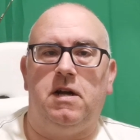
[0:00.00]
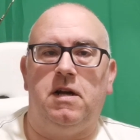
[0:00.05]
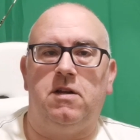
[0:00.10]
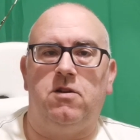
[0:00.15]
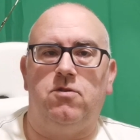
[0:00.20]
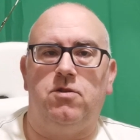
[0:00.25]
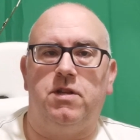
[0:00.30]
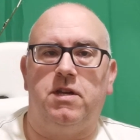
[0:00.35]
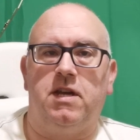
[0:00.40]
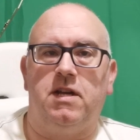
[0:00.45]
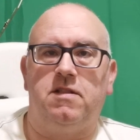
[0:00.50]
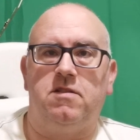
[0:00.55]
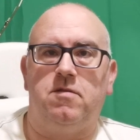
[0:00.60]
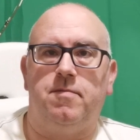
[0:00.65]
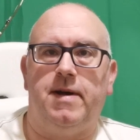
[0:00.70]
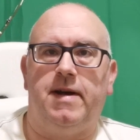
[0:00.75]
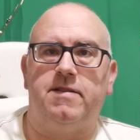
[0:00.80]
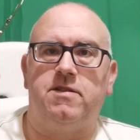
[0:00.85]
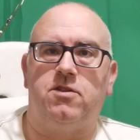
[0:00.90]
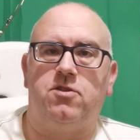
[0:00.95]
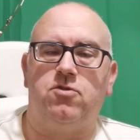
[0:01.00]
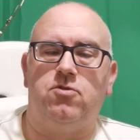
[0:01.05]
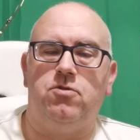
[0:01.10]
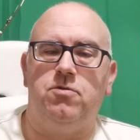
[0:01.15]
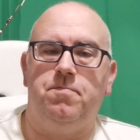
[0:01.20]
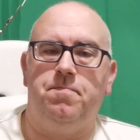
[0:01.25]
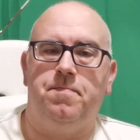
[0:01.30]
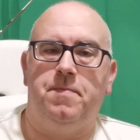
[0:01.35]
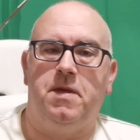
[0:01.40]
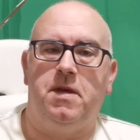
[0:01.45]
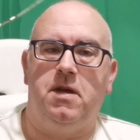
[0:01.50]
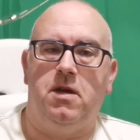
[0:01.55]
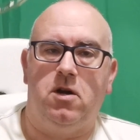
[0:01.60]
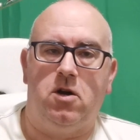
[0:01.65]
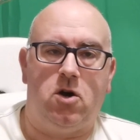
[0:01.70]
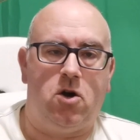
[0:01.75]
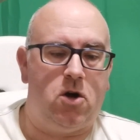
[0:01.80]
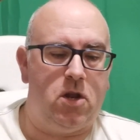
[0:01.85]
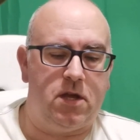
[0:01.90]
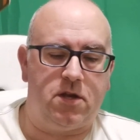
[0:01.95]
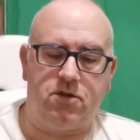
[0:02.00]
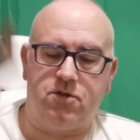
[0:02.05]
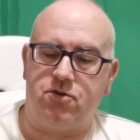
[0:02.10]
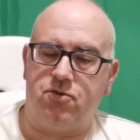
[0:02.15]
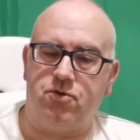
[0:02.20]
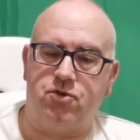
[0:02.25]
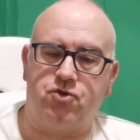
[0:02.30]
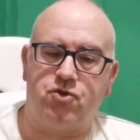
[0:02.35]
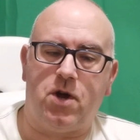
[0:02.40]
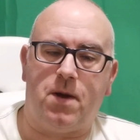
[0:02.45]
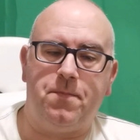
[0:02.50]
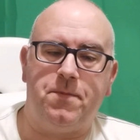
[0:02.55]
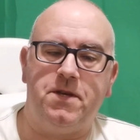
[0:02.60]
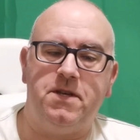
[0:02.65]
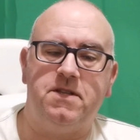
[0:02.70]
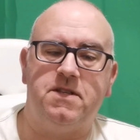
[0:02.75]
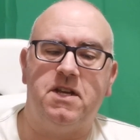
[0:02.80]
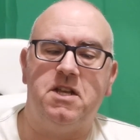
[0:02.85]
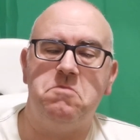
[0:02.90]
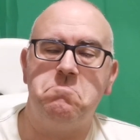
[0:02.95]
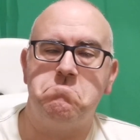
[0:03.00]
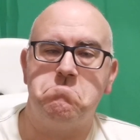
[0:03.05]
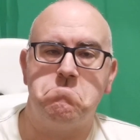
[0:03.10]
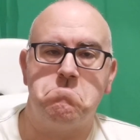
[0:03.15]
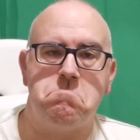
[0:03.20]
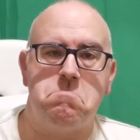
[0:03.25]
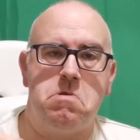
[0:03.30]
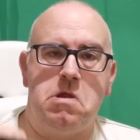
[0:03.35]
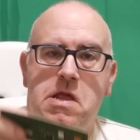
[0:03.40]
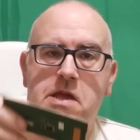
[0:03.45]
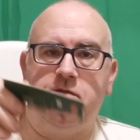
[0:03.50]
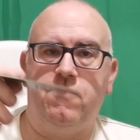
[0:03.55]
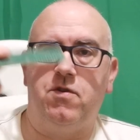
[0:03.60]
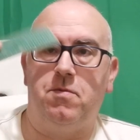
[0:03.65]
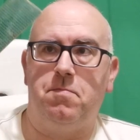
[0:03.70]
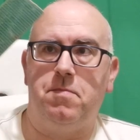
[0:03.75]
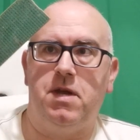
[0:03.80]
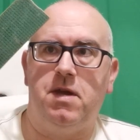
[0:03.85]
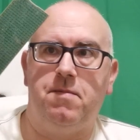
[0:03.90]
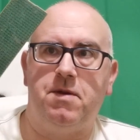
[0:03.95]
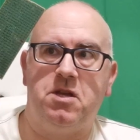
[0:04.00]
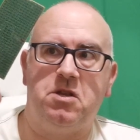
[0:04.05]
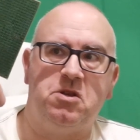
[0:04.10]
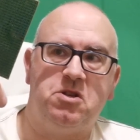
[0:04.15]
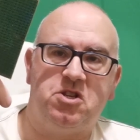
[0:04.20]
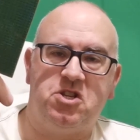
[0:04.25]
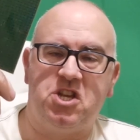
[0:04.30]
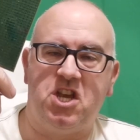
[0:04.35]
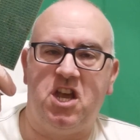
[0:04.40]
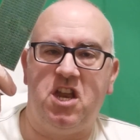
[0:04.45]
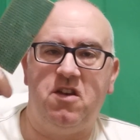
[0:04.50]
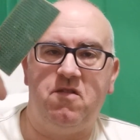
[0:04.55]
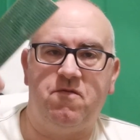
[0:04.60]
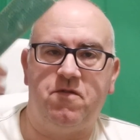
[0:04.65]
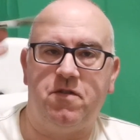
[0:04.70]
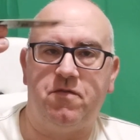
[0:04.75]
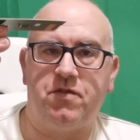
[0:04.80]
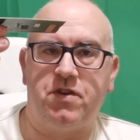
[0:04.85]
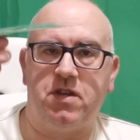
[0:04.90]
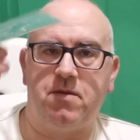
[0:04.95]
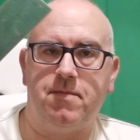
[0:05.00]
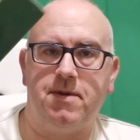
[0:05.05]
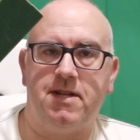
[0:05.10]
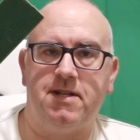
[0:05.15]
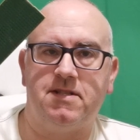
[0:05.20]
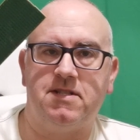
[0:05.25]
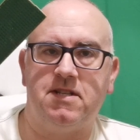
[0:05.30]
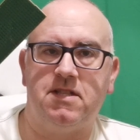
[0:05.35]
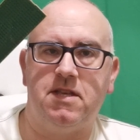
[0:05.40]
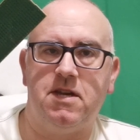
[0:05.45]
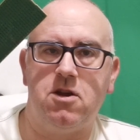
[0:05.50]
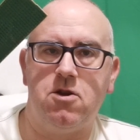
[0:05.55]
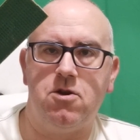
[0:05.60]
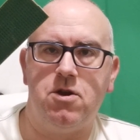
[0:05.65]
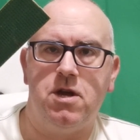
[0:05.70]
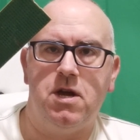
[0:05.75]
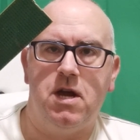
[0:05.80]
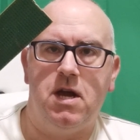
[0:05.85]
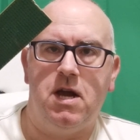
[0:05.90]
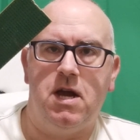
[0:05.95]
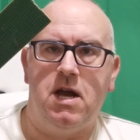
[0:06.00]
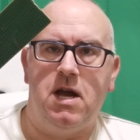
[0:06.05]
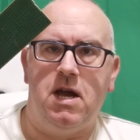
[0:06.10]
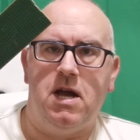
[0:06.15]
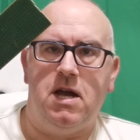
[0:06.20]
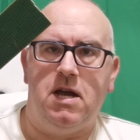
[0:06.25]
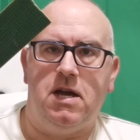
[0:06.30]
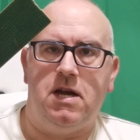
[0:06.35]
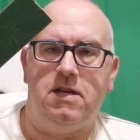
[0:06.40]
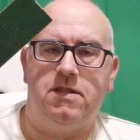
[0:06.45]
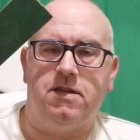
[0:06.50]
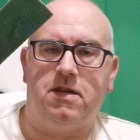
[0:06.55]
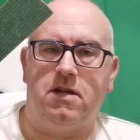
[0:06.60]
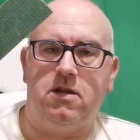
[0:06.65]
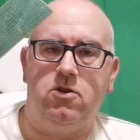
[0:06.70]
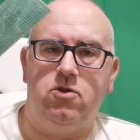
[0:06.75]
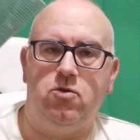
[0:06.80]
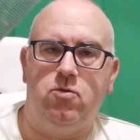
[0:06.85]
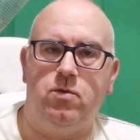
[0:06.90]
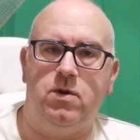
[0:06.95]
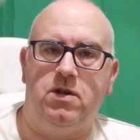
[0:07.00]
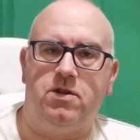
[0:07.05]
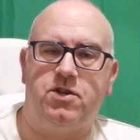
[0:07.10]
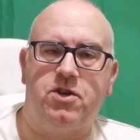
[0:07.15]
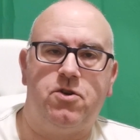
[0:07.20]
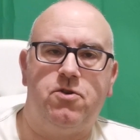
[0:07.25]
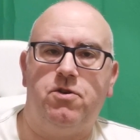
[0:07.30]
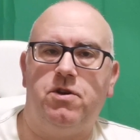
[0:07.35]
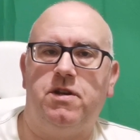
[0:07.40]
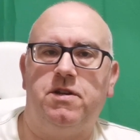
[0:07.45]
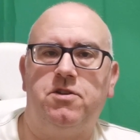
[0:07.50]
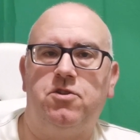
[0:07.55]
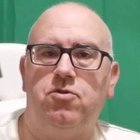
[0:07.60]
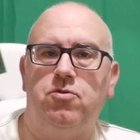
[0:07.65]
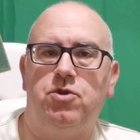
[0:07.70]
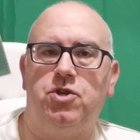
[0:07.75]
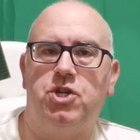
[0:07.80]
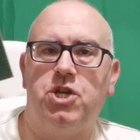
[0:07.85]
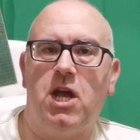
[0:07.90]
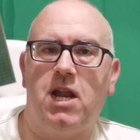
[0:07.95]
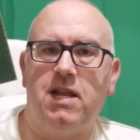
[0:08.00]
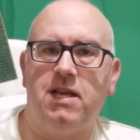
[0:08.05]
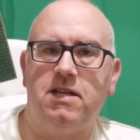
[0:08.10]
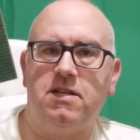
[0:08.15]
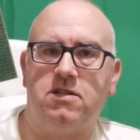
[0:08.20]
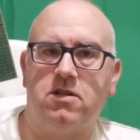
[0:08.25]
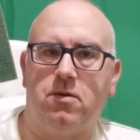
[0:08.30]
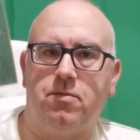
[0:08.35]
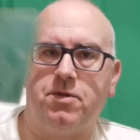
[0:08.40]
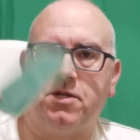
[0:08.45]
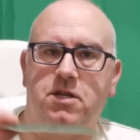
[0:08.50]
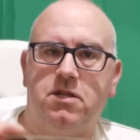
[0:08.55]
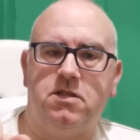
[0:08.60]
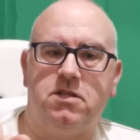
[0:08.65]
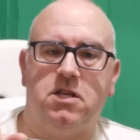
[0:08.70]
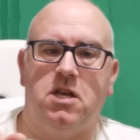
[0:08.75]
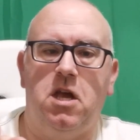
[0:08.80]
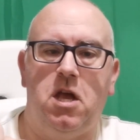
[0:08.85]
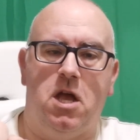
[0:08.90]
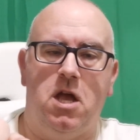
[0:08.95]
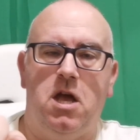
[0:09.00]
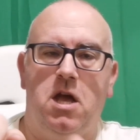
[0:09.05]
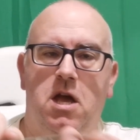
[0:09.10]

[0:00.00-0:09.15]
I'm going to get some acetone. All I'm going to do is drop these in, leave them maybe 10, 15 minutes in there. And the glue will turn to a jelly substance